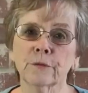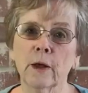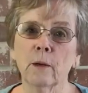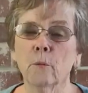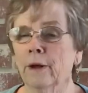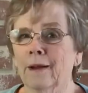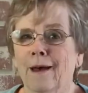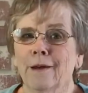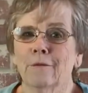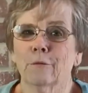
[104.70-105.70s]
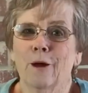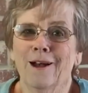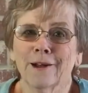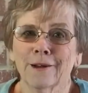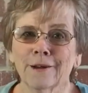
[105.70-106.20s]
from, what kind of
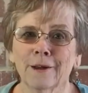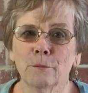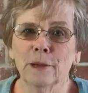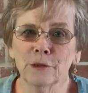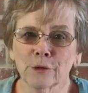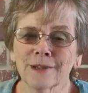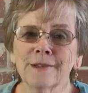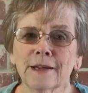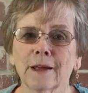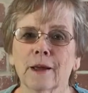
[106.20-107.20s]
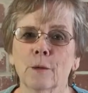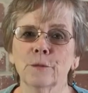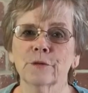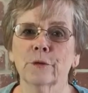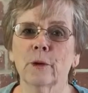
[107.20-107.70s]
rock matrix that it
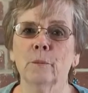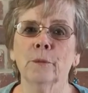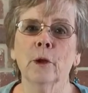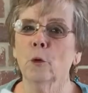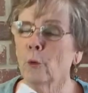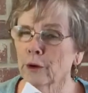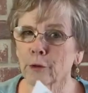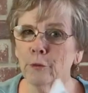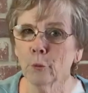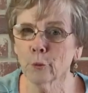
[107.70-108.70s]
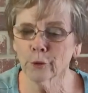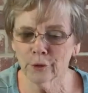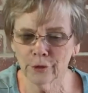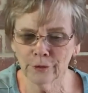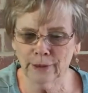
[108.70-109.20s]
comes from, where in the
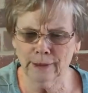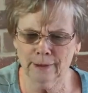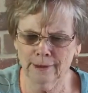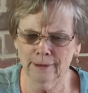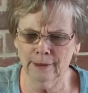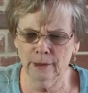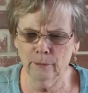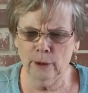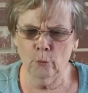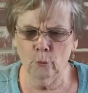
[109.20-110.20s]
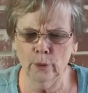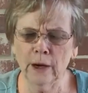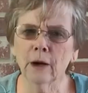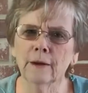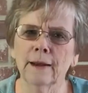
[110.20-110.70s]
world. Like I could think about,
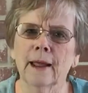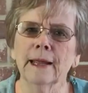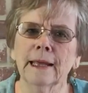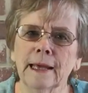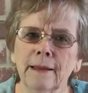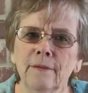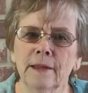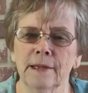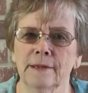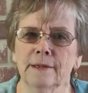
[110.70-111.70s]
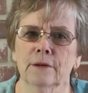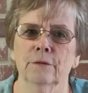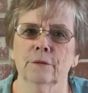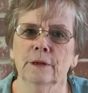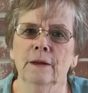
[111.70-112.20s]
where did I get these
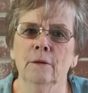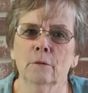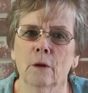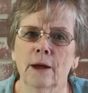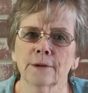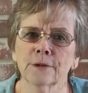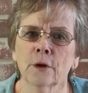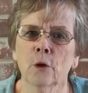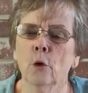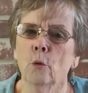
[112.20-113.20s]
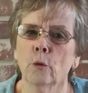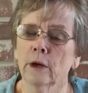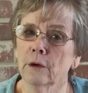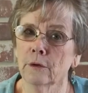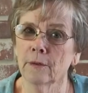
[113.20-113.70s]
different rocks?
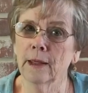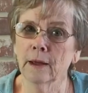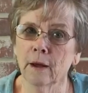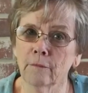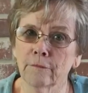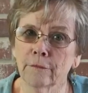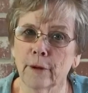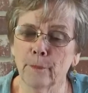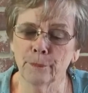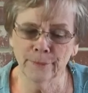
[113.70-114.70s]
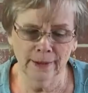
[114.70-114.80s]
Where did they come from?